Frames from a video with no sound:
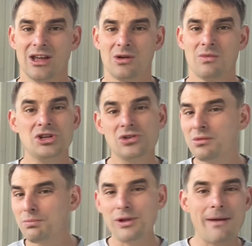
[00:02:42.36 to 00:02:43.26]
We
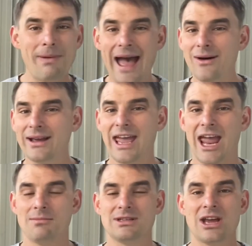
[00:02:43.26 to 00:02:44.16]
shouldn't play power
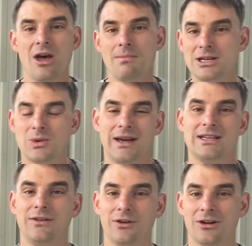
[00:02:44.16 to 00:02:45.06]
games between
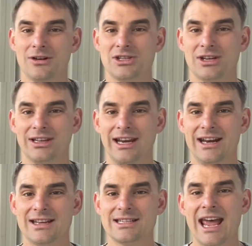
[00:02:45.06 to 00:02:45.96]
different Christian
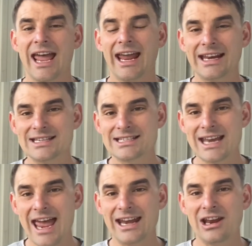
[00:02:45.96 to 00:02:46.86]
leaders.
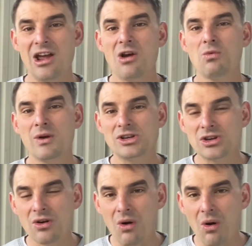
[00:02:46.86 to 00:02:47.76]
Instead, we
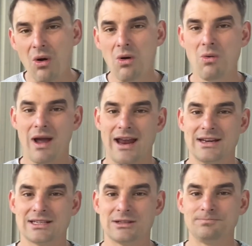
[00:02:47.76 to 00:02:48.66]
should
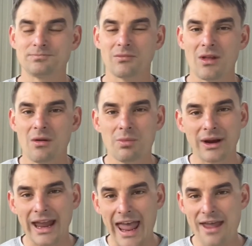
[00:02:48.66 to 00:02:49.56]
always
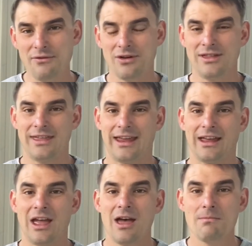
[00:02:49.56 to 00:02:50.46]
bring everything
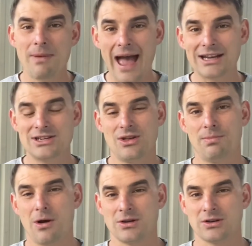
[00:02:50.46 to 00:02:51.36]
back to the
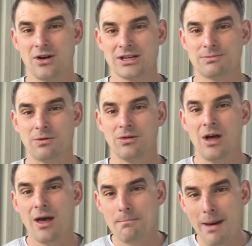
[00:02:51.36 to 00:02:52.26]
gospel,
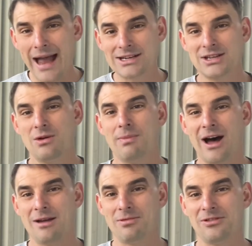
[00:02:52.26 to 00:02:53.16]
back to the
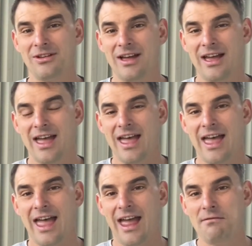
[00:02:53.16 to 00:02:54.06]
Bible,
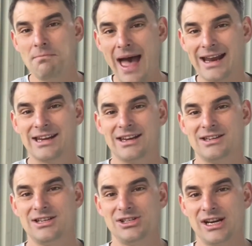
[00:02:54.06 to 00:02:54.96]
and back
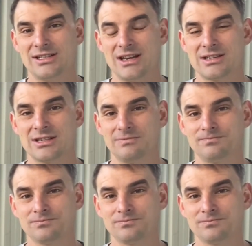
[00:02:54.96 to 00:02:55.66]
to Jesus.